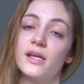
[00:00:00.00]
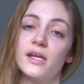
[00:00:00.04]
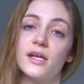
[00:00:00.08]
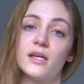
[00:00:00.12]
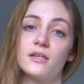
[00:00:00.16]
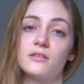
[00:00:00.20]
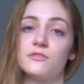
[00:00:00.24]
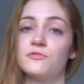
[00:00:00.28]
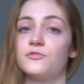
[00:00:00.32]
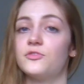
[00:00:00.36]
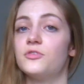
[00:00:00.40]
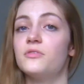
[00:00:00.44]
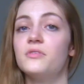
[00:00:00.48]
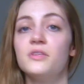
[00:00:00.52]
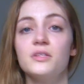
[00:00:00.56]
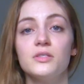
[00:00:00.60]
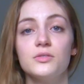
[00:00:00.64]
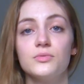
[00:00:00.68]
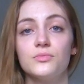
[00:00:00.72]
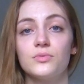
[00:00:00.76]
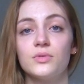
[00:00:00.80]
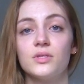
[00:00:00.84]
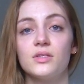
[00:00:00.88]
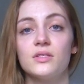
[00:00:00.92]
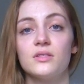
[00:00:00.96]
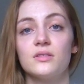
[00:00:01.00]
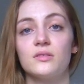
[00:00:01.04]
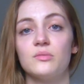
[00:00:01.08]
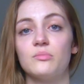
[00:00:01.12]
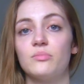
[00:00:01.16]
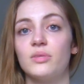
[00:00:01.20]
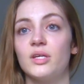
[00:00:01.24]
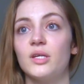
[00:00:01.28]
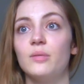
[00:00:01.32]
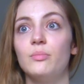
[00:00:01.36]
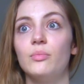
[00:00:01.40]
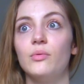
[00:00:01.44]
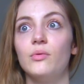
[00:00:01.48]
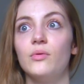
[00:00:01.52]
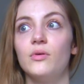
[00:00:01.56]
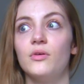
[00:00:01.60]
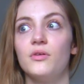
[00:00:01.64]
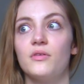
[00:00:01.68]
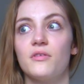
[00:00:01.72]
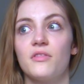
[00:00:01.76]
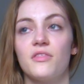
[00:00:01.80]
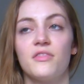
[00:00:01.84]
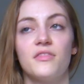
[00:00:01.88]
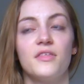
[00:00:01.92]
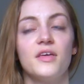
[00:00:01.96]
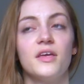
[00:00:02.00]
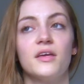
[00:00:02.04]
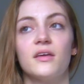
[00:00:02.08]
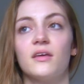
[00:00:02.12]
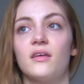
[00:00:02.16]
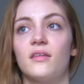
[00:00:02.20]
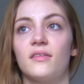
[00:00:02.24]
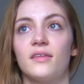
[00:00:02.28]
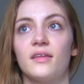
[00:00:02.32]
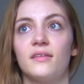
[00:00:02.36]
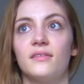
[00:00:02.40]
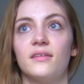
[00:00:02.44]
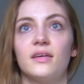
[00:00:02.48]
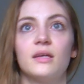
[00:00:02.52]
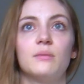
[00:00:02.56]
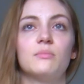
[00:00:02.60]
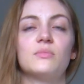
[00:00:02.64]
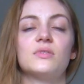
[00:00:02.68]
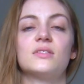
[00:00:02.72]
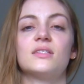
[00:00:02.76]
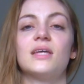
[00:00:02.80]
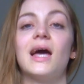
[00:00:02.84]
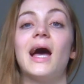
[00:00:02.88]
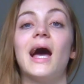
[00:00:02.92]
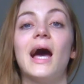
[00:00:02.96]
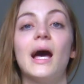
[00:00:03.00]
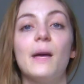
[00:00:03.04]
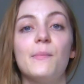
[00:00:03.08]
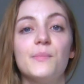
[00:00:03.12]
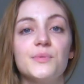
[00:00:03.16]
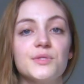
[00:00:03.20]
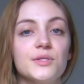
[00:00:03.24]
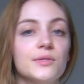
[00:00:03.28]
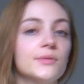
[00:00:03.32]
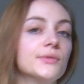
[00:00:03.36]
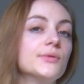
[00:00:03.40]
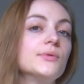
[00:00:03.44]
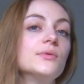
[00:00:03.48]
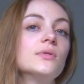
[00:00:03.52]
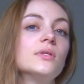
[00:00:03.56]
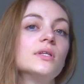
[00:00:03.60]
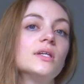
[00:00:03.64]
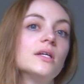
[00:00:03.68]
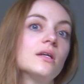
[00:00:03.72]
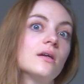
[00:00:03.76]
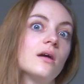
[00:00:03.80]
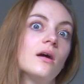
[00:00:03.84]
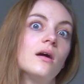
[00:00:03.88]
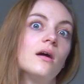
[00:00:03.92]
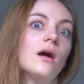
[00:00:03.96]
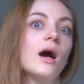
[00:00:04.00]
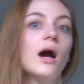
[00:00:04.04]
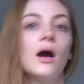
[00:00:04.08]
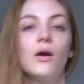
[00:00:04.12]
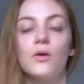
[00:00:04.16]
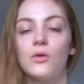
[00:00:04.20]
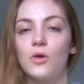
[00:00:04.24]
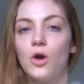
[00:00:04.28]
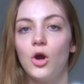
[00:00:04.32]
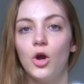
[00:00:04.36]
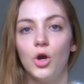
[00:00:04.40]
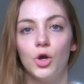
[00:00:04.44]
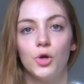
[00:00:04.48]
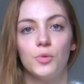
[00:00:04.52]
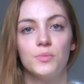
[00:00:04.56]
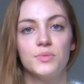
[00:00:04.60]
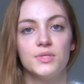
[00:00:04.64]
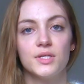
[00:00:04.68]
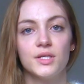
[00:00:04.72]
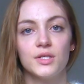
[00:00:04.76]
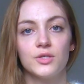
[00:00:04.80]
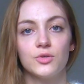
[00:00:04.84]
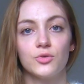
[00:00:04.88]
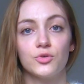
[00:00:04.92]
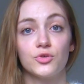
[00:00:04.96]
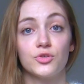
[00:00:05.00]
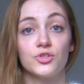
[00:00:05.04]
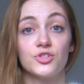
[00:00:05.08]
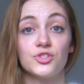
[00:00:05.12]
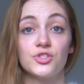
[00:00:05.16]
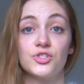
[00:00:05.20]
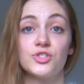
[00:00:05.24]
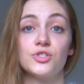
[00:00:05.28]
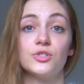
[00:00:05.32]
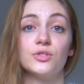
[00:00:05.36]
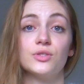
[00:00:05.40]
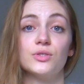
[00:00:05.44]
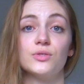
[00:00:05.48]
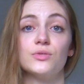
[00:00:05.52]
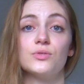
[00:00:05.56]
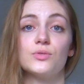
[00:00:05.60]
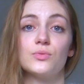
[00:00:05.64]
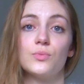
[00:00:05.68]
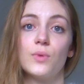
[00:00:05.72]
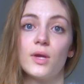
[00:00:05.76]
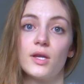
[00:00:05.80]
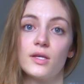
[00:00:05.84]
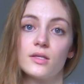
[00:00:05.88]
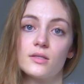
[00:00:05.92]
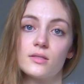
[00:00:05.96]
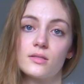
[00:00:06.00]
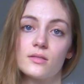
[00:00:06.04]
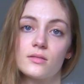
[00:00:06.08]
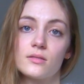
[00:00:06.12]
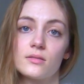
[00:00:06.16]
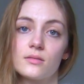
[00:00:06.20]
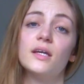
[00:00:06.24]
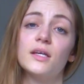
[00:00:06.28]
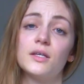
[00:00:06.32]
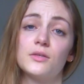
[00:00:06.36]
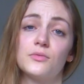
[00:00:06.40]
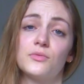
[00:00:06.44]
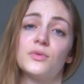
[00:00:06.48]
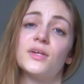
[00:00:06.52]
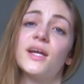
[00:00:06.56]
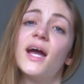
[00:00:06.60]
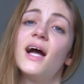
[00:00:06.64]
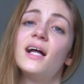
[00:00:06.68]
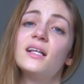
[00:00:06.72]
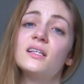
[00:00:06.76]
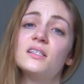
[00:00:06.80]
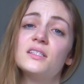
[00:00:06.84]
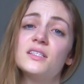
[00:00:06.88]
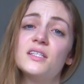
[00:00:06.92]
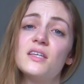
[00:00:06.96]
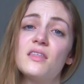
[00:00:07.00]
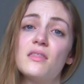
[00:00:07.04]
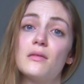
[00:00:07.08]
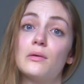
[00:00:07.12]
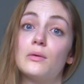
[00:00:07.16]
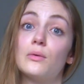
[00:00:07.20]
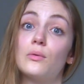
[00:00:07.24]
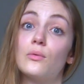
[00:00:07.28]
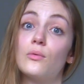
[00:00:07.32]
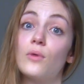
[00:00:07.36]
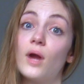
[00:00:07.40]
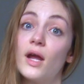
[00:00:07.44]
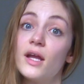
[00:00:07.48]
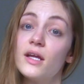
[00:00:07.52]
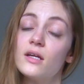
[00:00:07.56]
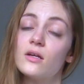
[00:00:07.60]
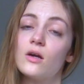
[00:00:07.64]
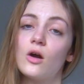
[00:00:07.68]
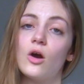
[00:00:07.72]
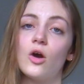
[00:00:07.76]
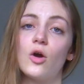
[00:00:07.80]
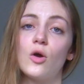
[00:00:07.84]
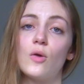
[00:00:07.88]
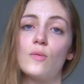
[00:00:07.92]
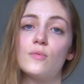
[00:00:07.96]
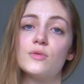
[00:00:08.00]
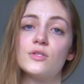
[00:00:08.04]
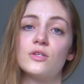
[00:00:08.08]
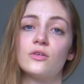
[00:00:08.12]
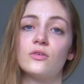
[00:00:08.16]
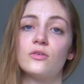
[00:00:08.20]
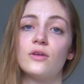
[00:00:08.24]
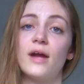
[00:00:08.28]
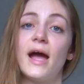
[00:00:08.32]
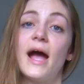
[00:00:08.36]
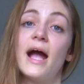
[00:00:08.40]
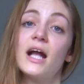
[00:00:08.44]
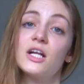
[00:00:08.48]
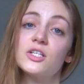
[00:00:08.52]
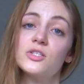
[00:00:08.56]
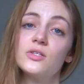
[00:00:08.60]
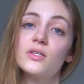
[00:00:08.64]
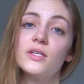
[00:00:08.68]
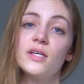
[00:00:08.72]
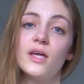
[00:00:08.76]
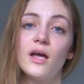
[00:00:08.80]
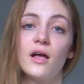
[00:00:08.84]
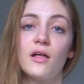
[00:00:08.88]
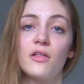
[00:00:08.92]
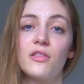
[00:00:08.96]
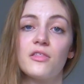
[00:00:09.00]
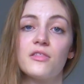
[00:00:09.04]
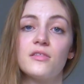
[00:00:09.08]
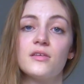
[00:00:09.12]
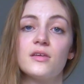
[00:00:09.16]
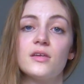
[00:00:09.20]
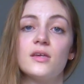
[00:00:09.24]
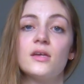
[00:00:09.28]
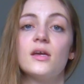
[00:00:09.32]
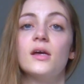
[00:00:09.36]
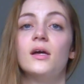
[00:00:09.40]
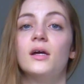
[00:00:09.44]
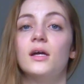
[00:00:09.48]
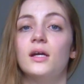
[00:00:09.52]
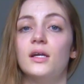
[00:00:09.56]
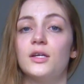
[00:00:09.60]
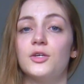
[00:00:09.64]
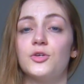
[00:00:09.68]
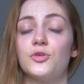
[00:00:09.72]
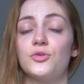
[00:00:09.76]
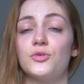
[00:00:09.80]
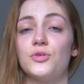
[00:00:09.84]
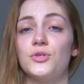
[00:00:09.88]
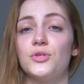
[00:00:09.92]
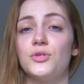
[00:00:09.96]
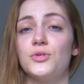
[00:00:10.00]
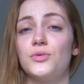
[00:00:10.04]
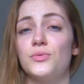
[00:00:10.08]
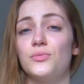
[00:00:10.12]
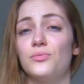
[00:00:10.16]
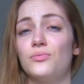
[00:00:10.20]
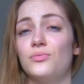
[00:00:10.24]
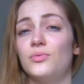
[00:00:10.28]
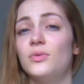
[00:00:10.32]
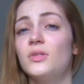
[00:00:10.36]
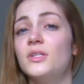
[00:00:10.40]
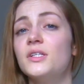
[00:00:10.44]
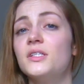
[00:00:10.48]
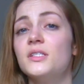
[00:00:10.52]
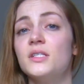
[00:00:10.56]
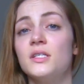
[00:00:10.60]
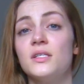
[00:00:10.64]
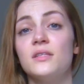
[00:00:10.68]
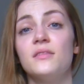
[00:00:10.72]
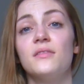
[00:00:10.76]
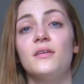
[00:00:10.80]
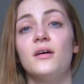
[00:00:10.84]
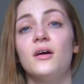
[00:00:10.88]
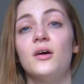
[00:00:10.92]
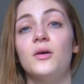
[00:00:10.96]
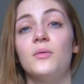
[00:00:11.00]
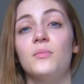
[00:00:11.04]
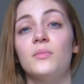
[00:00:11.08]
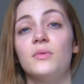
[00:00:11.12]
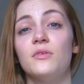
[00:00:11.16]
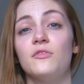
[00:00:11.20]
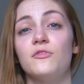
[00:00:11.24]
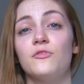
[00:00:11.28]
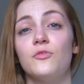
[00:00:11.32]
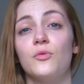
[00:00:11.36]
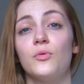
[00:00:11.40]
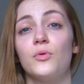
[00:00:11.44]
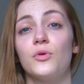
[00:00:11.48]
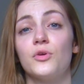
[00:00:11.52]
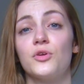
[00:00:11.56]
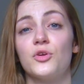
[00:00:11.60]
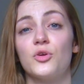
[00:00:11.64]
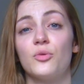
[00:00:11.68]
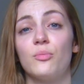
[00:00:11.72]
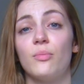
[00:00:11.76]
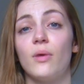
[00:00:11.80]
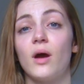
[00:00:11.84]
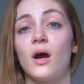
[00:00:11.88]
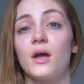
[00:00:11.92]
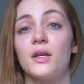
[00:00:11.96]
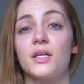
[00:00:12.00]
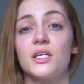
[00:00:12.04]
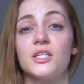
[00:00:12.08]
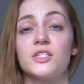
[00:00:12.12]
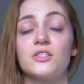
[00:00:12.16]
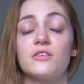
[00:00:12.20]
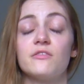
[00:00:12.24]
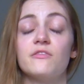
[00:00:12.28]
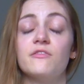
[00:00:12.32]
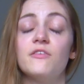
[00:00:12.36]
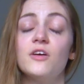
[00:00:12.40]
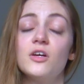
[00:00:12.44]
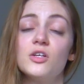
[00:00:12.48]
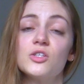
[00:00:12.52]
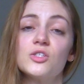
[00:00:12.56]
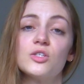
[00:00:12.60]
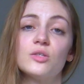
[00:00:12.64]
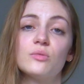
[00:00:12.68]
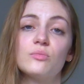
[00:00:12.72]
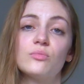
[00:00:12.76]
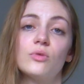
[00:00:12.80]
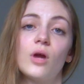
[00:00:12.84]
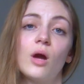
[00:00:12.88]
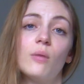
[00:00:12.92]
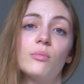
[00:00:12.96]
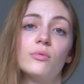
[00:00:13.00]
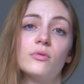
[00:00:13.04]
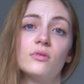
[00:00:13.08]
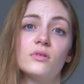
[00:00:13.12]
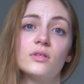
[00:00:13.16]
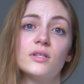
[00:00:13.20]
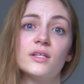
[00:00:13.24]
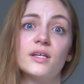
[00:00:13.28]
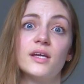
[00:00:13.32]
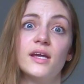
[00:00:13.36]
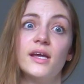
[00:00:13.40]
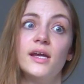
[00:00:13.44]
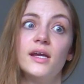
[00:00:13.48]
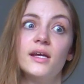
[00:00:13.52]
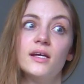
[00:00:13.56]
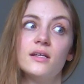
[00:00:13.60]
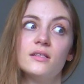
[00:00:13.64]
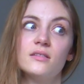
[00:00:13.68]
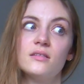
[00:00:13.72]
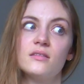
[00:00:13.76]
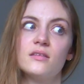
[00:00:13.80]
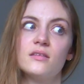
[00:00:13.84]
And for this reason, people think that they must absolutely cut out carbs in order to lose weight. In reality, the right carbs are actually healthy. You really need them for your body to function properly, and